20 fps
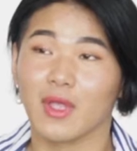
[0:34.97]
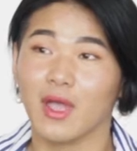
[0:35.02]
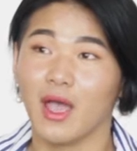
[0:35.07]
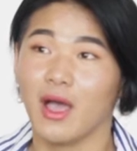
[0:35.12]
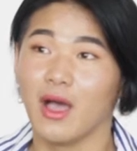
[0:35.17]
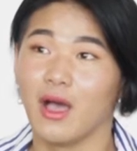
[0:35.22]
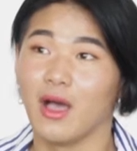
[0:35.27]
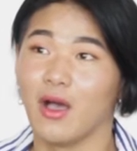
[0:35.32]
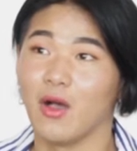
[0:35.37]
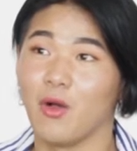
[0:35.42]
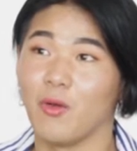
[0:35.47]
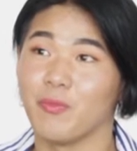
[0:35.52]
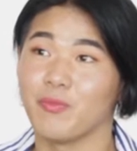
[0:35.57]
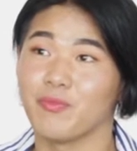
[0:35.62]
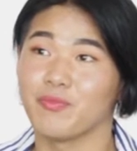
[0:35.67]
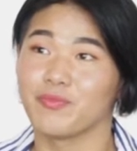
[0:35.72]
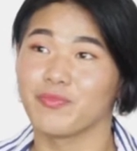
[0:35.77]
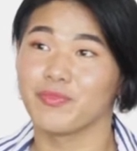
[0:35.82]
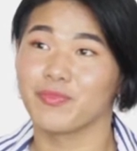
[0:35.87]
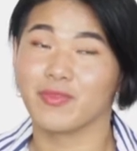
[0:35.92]

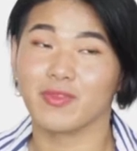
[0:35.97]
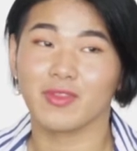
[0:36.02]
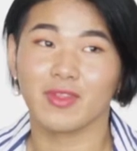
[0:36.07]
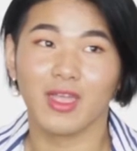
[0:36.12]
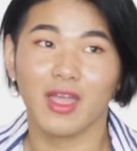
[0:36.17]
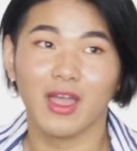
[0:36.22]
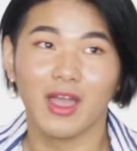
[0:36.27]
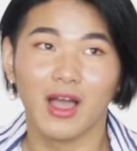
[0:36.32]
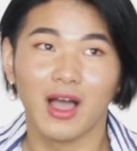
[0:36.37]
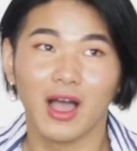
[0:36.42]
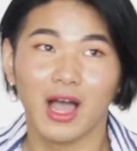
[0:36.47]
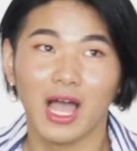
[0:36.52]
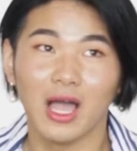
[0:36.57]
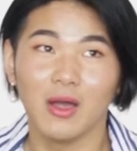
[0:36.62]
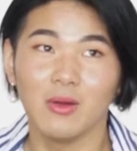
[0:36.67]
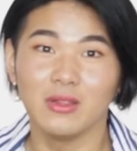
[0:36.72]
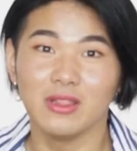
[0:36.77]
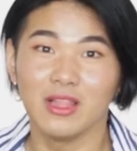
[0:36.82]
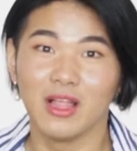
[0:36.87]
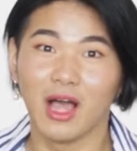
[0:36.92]
Oh.
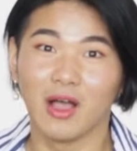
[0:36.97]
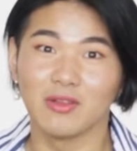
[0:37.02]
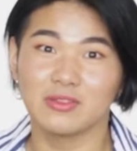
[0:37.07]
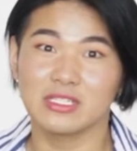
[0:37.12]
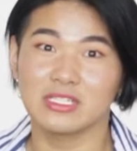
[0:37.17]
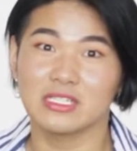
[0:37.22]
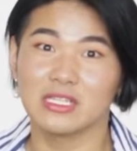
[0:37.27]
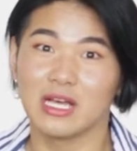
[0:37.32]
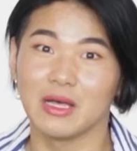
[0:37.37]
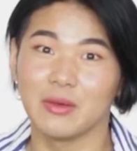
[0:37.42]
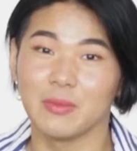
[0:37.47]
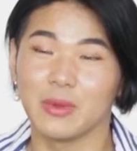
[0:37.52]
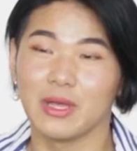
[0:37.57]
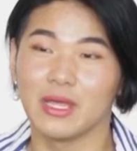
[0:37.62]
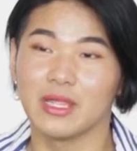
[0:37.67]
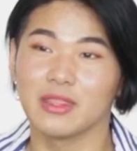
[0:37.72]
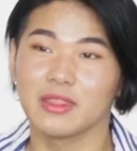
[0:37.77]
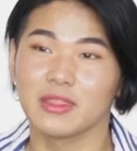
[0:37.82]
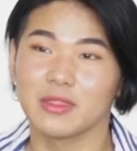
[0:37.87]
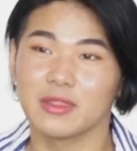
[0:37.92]
I would love to club
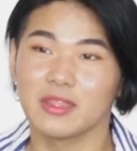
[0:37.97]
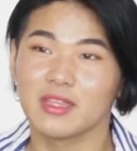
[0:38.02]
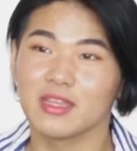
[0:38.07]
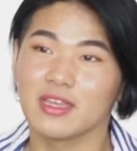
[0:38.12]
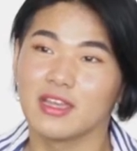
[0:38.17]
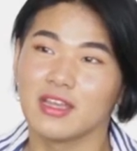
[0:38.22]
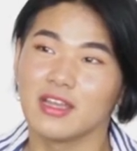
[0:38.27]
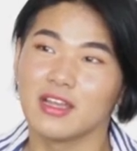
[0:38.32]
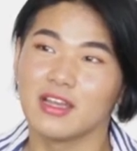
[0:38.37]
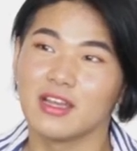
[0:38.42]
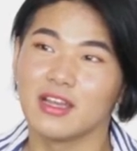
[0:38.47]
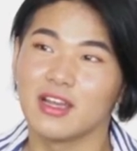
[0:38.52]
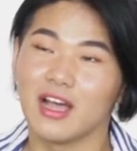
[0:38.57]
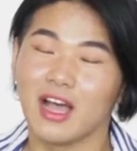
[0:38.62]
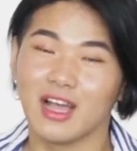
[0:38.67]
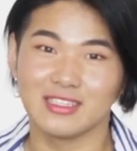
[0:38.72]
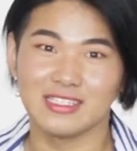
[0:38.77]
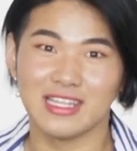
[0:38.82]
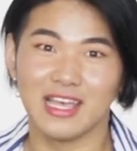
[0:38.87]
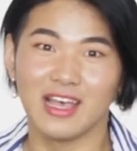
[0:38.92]
with
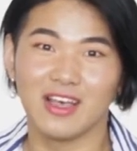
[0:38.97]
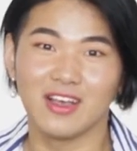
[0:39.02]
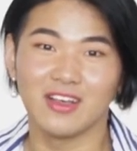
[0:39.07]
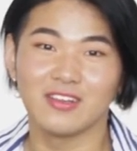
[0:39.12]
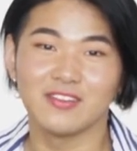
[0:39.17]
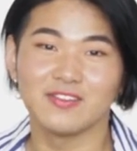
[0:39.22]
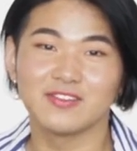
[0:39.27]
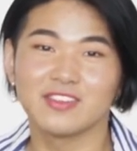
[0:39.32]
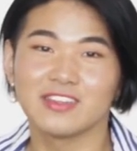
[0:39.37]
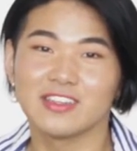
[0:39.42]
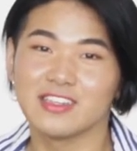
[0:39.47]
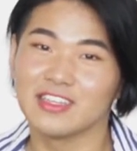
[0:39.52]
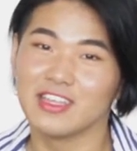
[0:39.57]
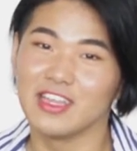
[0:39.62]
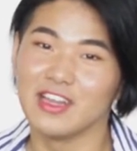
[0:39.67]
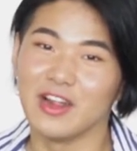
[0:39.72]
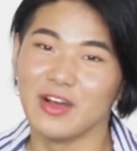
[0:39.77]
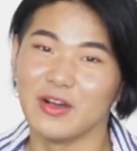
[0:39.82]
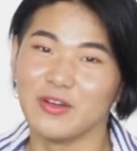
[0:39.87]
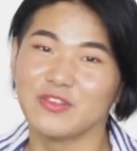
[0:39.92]
Adele.
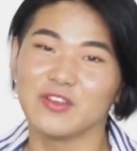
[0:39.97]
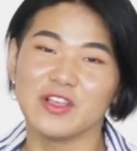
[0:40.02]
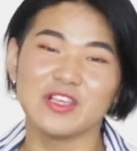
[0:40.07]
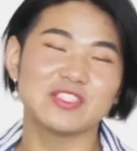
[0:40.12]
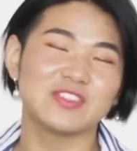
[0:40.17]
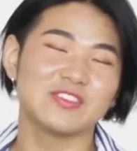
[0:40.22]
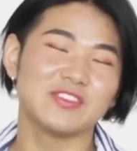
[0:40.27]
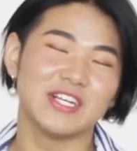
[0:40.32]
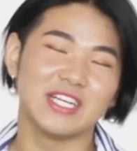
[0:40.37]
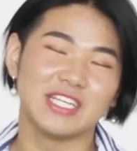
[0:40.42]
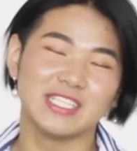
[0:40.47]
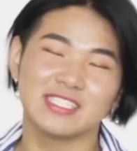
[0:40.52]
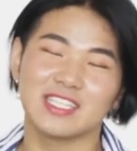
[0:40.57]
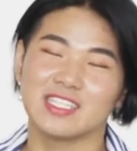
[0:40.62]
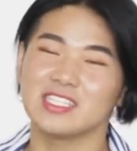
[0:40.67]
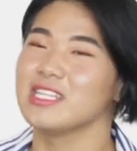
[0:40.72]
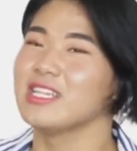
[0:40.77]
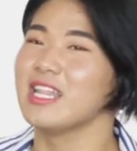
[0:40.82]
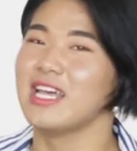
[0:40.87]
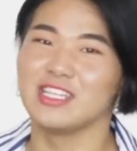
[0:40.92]
You know, first of all,
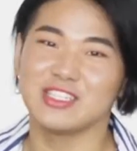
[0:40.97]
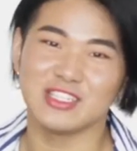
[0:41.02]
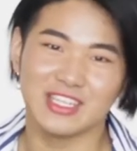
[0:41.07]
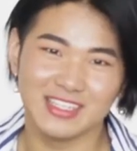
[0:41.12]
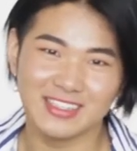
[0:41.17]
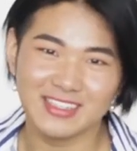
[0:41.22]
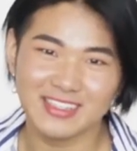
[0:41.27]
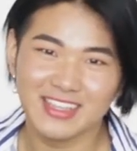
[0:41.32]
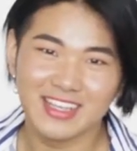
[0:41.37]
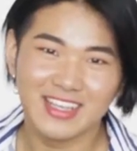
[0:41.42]
such a legend.